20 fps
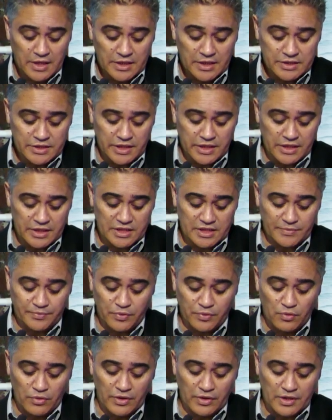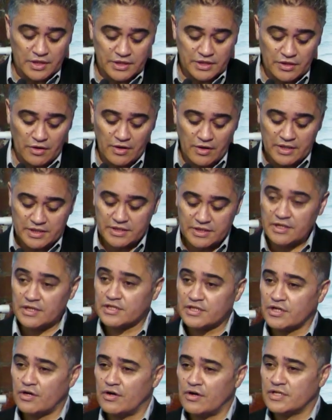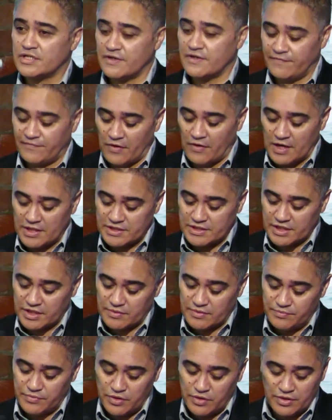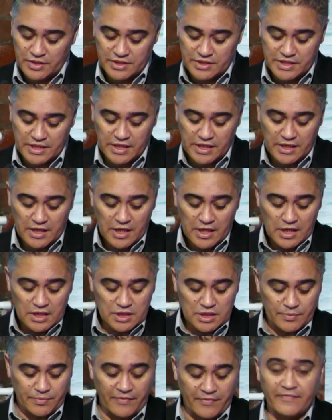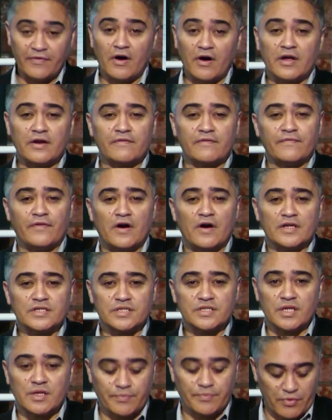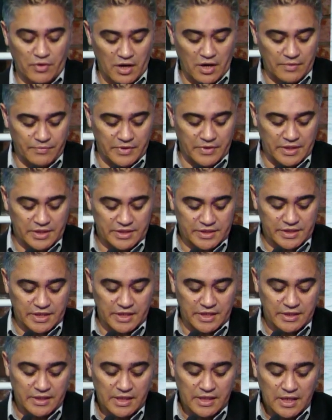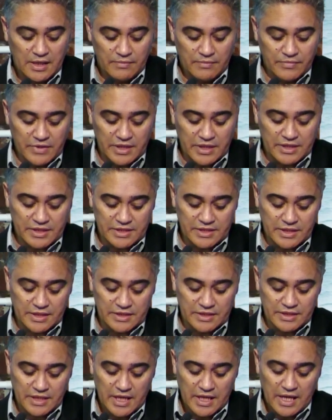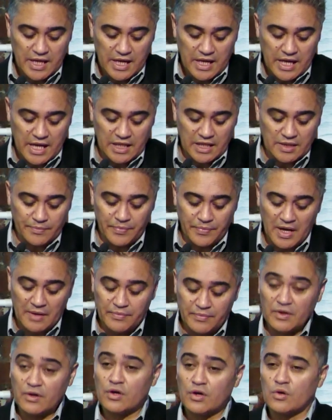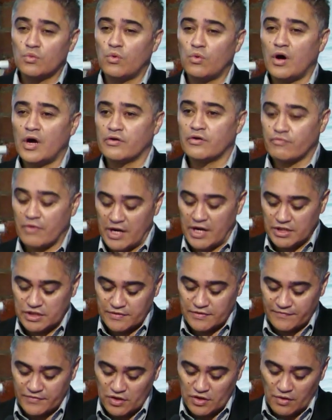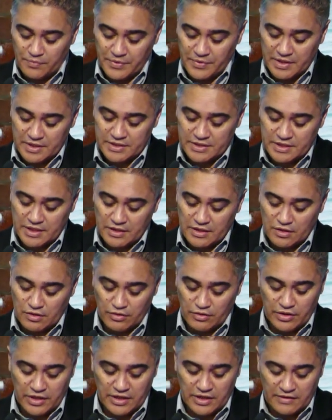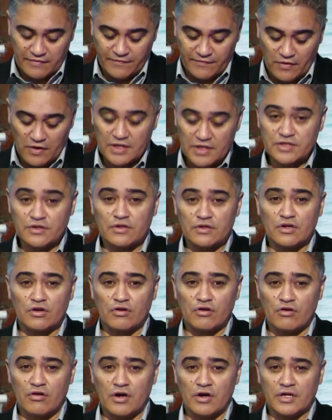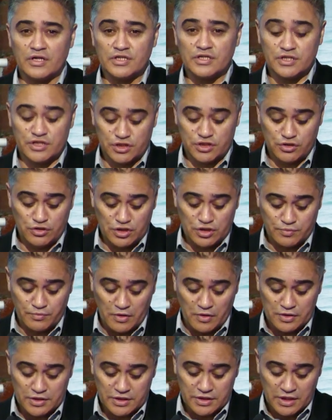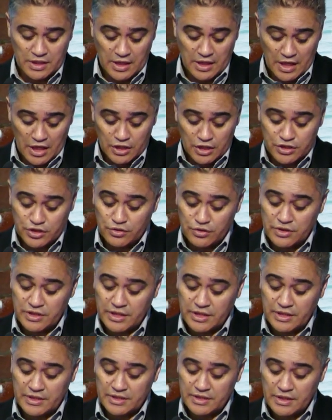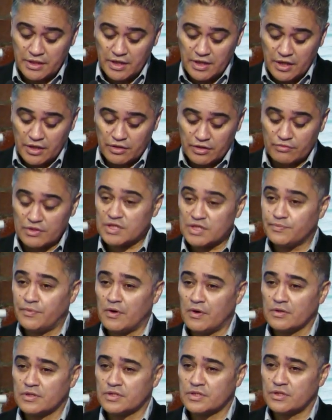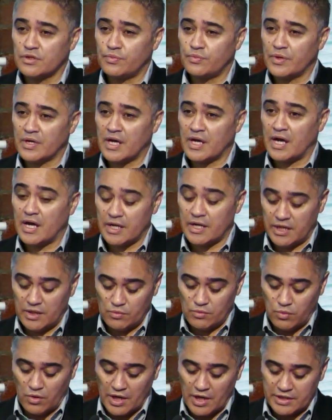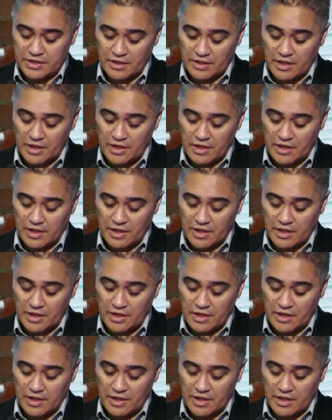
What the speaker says: She has supported the science and the science advisor community to provide advice to the Prime Minister, ministers and the public on a wide range of topics, including advice on the Christchurch mosque shootings, the response to Pakadi White